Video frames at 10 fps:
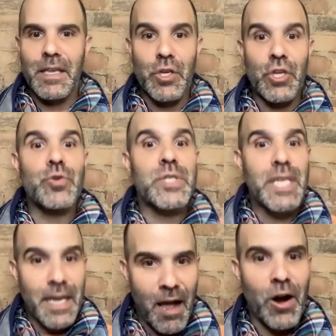
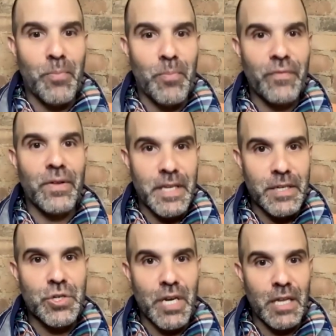using our
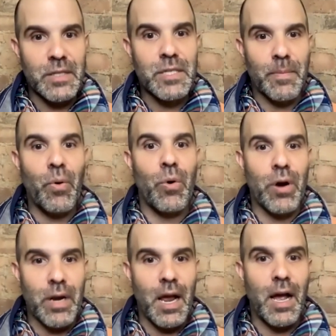privilege in
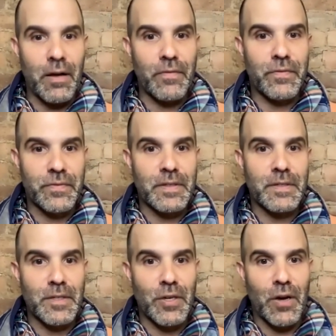support of,
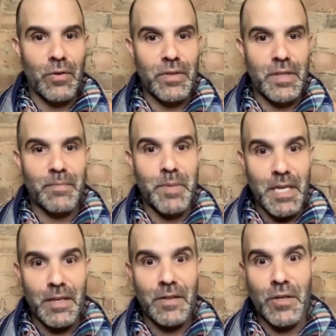you know, the
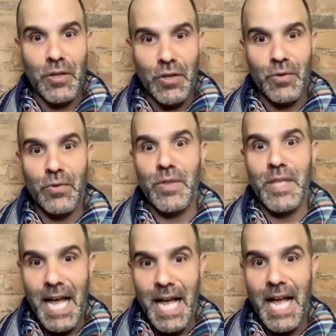B, the Q,
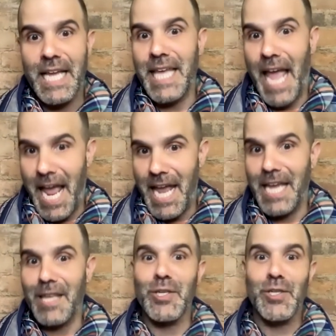the I, the
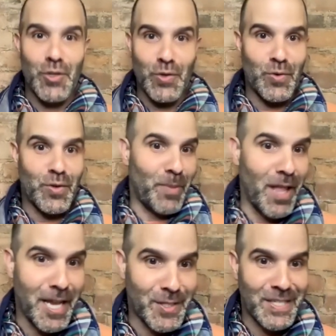A, the two, the
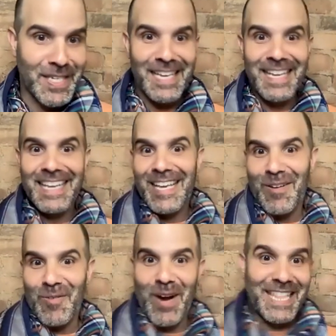plus,
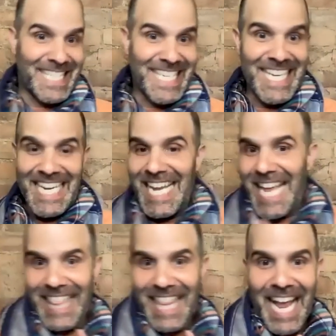right? The T.
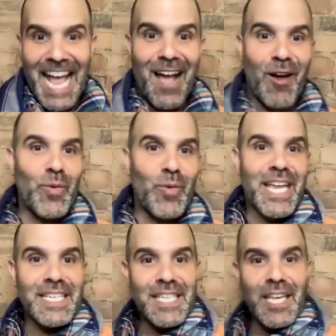Like, how do we
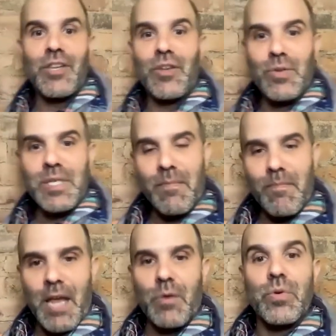continue to
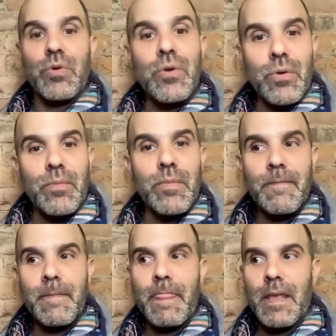make room